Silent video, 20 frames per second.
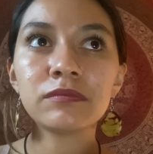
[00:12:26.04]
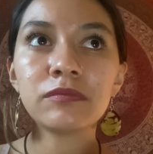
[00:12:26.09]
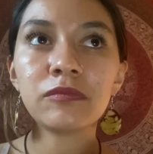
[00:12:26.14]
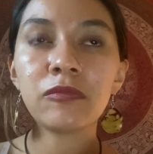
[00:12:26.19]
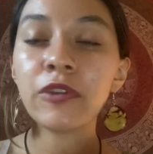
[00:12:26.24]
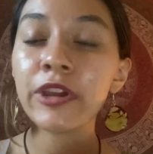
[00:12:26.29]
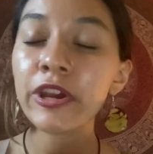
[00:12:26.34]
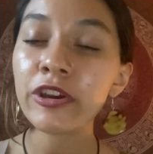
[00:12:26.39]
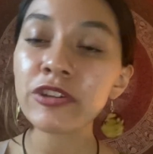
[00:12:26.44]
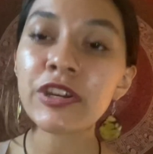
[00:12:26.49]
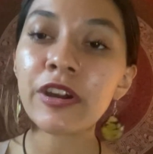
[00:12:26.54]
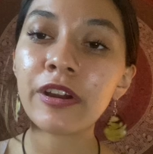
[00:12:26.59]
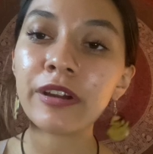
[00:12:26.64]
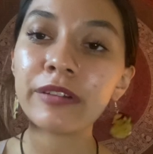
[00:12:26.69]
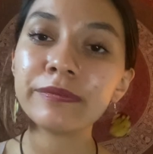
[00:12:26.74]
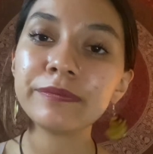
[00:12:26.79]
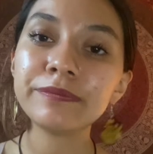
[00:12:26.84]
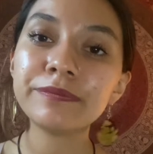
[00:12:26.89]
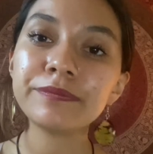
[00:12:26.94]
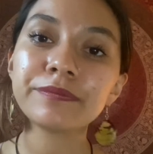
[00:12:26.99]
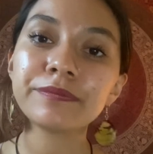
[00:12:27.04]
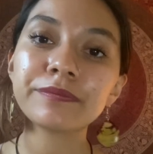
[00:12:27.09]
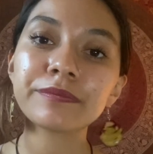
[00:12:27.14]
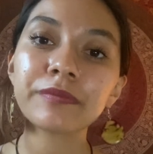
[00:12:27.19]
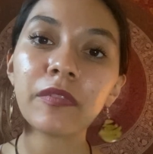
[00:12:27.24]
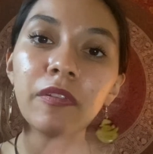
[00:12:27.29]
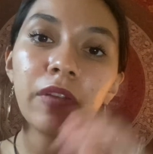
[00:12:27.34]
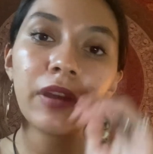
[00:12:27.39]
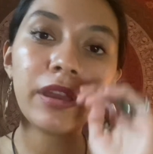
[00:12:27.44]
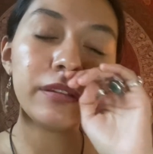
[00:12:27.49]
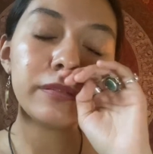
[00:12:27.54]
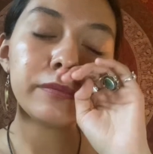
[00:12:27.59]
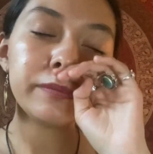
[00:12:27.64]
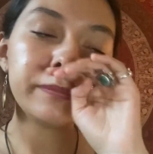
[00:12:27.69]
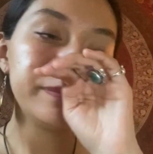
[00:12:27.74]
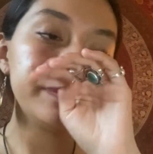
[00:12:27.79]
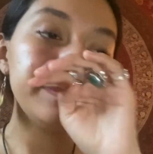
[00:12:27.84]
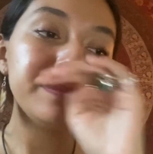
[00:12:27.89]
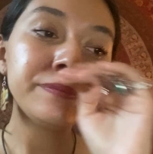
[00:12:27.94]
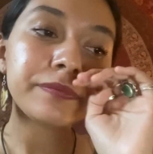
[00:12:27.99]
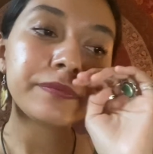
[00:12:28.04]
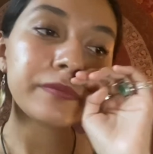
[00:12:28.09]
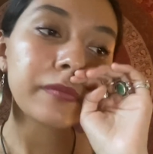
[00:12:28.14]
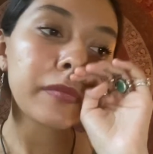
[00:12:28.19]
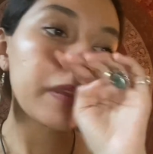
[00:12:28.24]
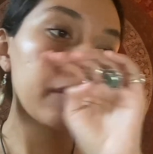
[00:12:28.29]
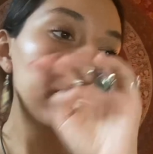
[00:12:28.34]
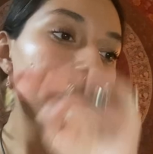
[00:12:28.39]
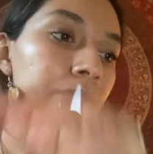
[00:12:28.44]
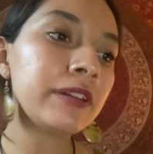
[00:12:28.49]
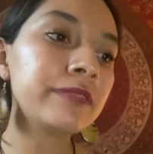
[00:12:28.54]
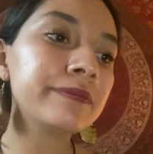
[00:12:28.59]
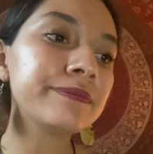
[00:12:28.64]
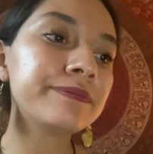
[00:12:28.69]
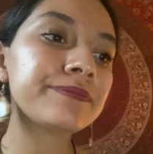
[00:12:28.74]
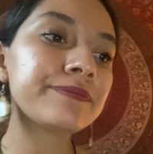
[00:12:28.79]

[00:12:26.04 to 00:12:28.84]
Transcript: we are taught, right? Well,